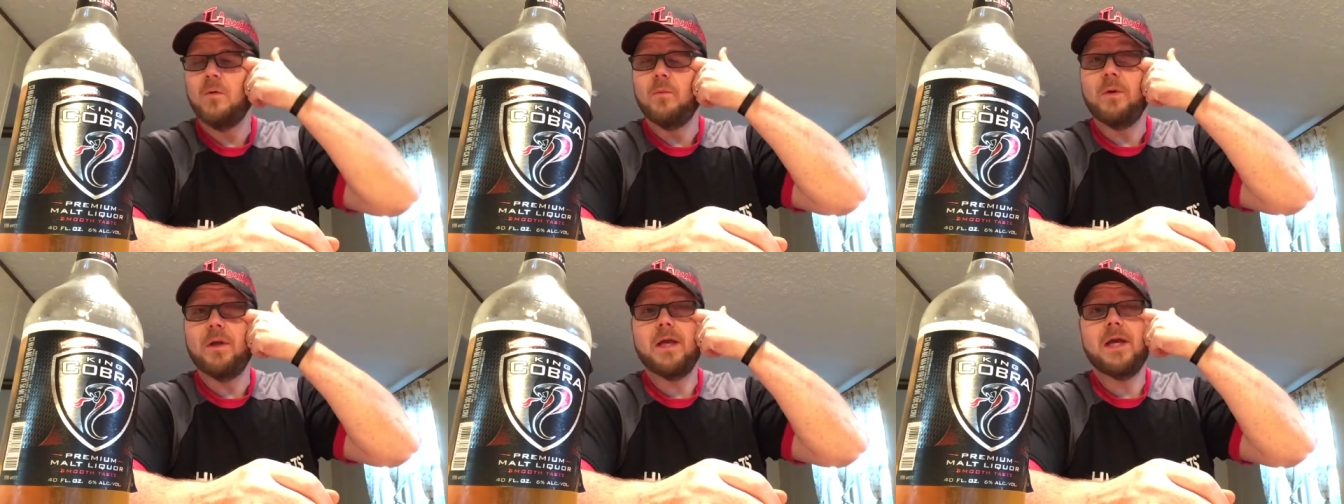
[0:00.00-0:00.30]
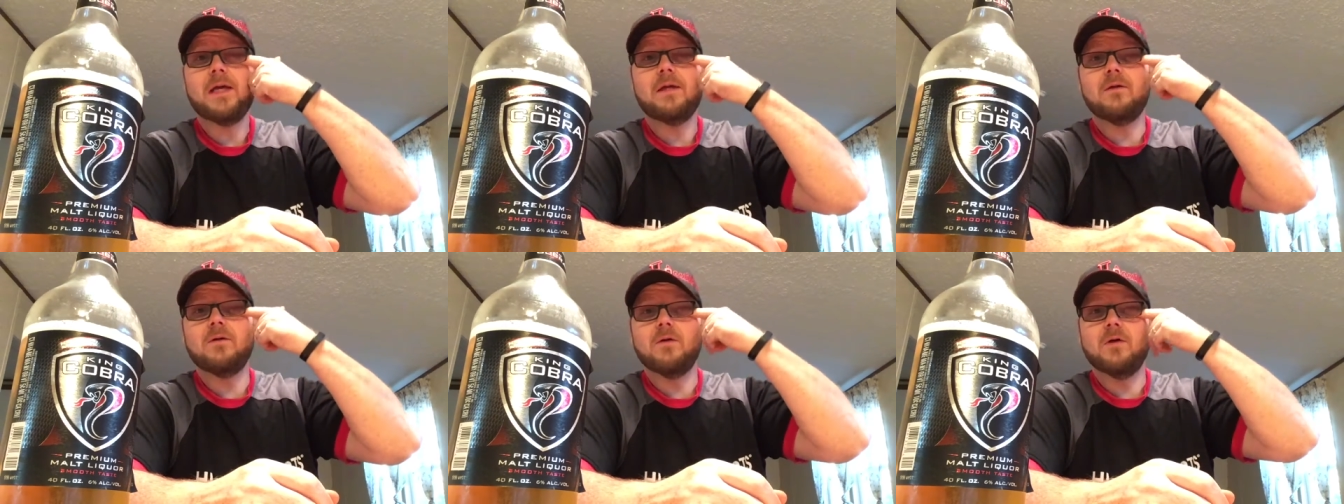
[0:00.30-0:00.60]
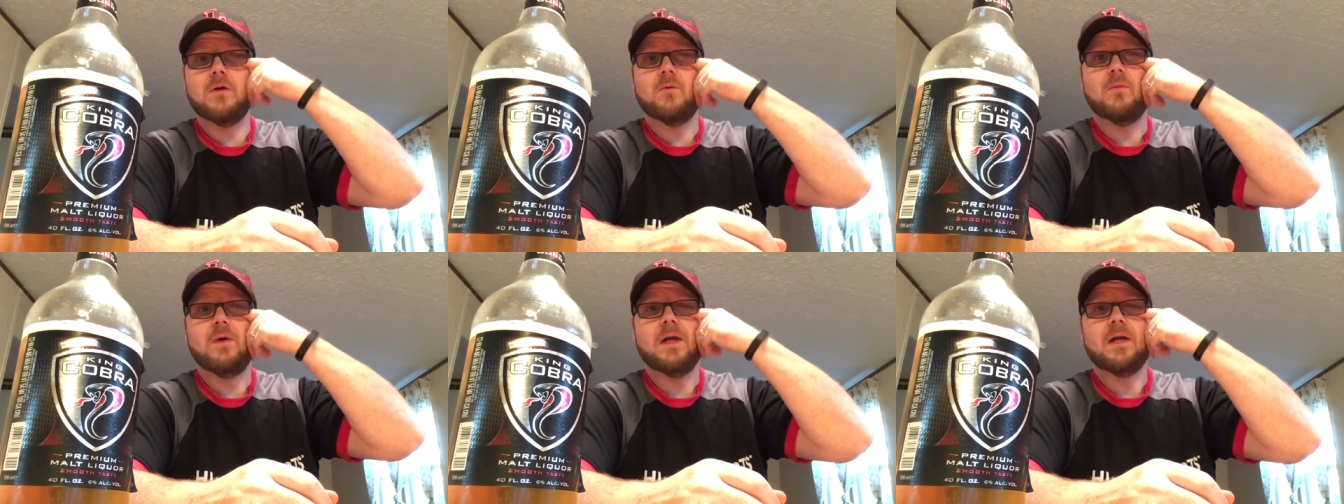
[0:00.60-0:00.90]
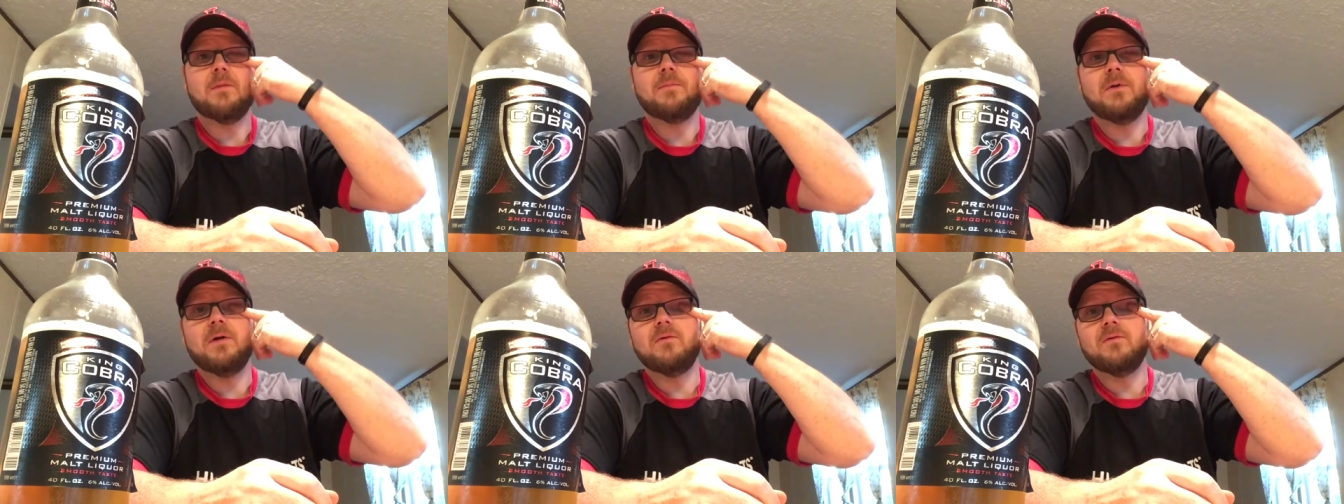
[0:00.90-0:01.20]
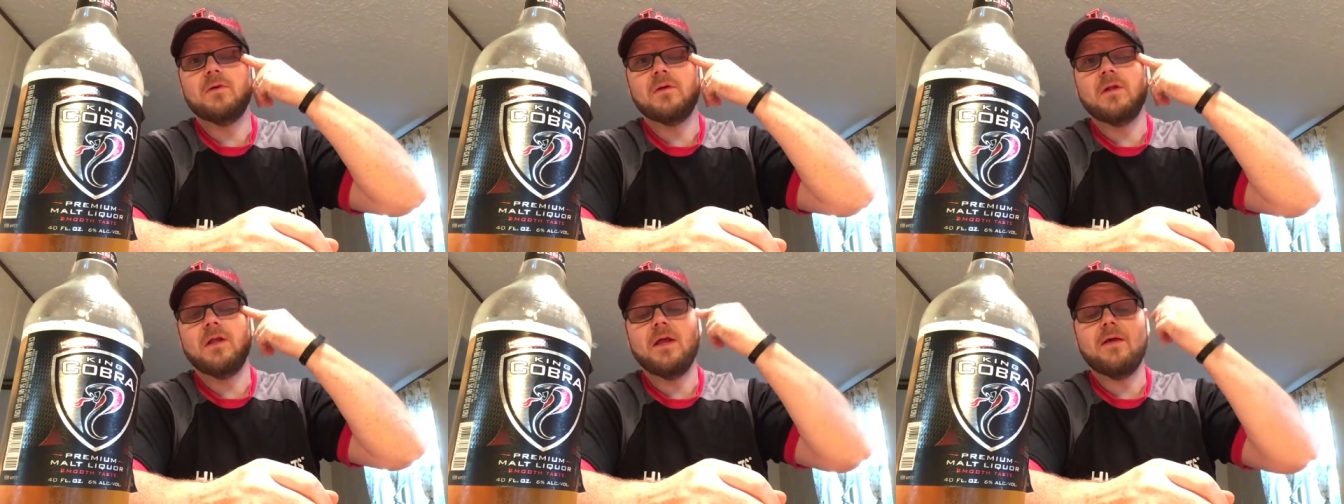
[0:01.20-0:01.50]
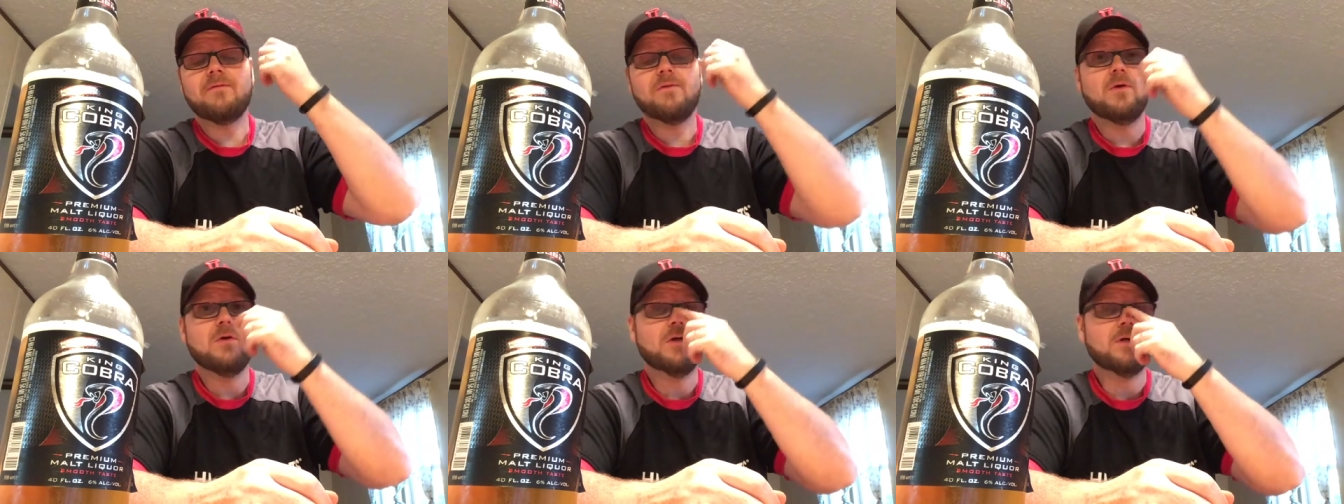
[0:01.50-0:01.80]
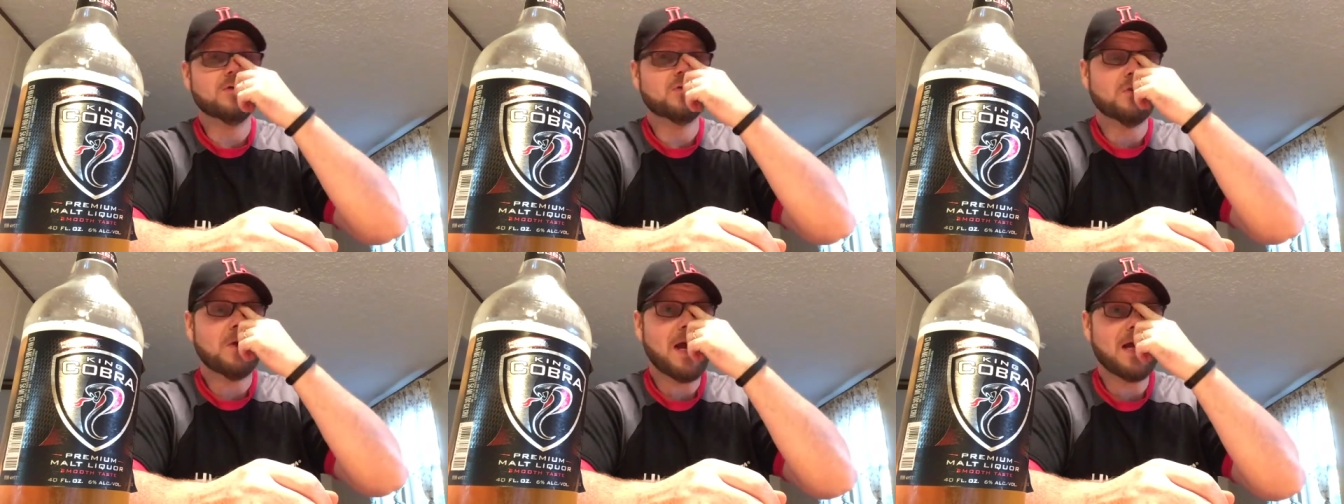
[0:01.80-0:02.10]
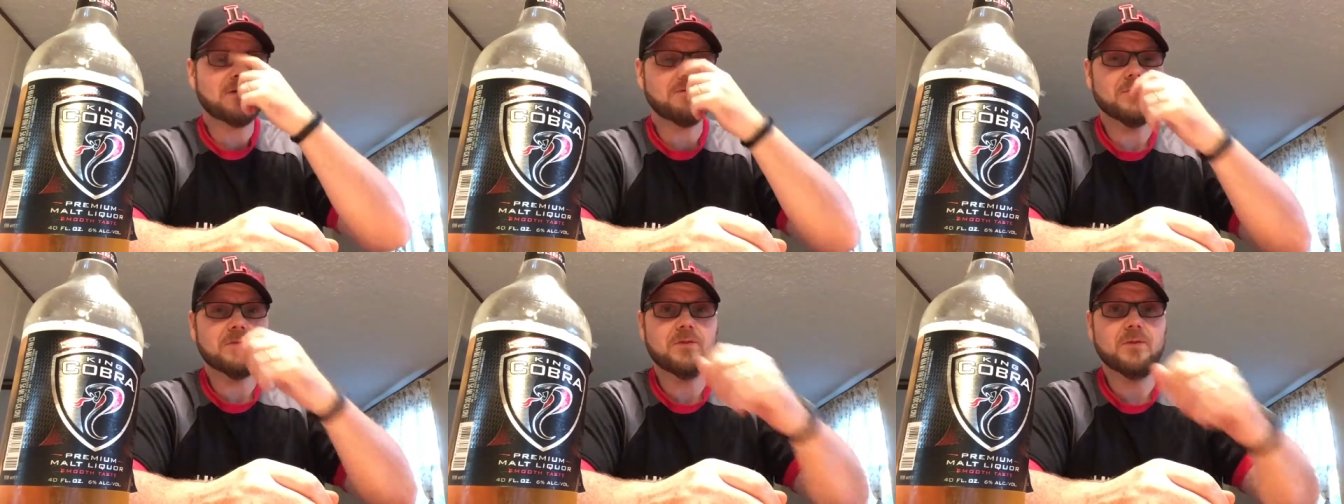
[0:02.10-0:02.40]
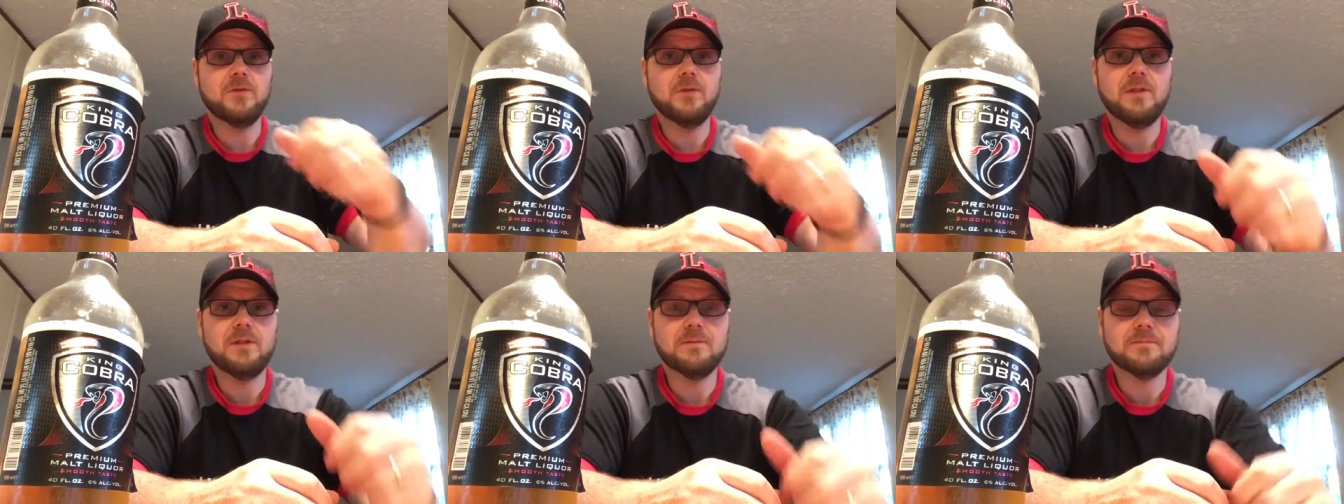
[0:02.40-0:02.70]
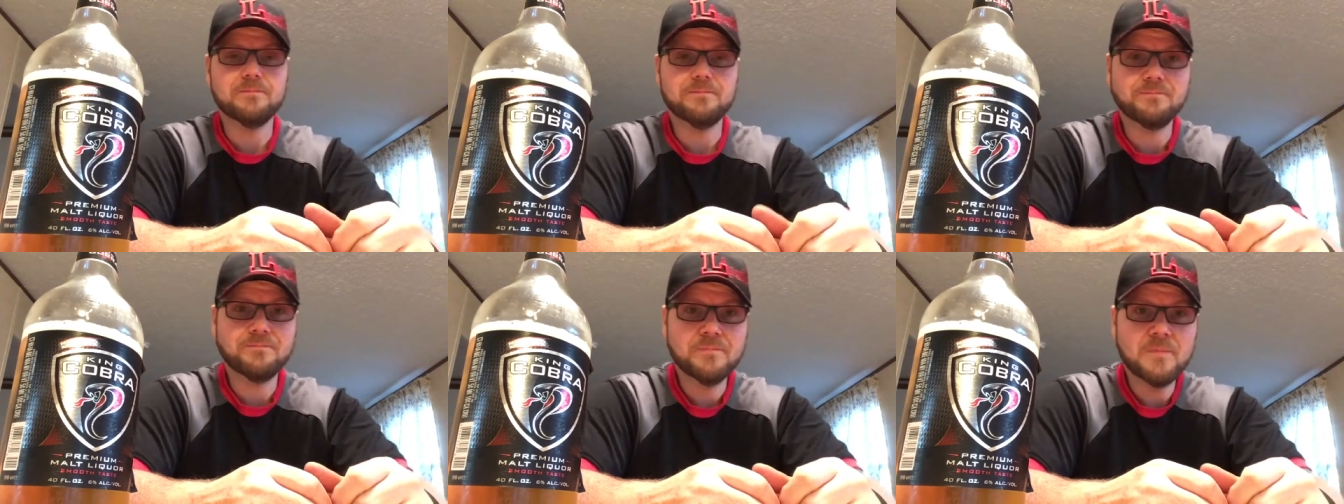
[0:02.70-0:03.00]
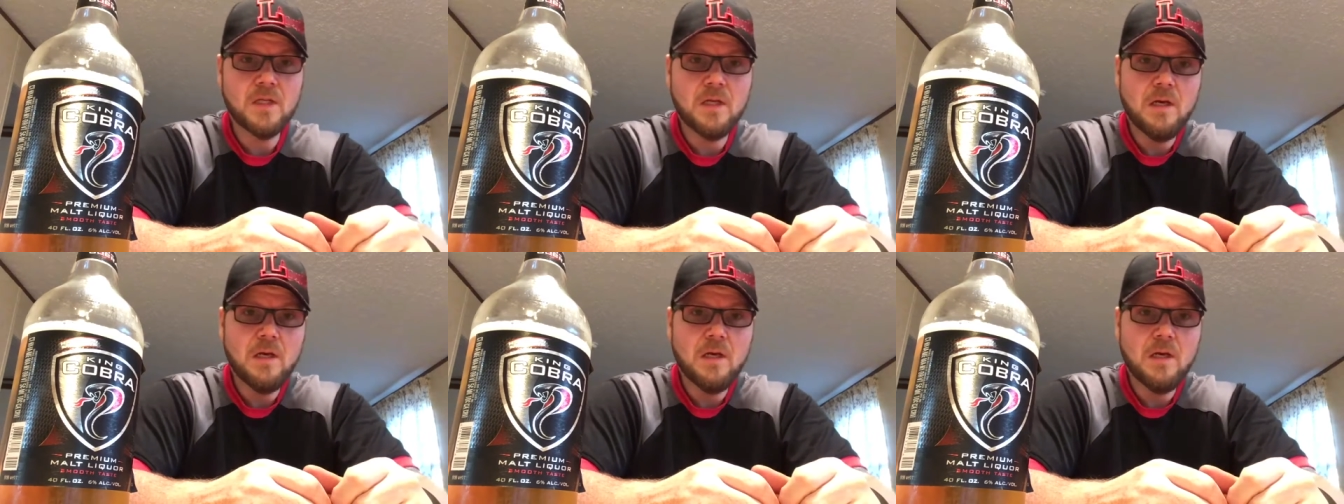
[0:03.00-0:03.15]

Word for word: we had to hook, wind up having to hook a tractor to it, and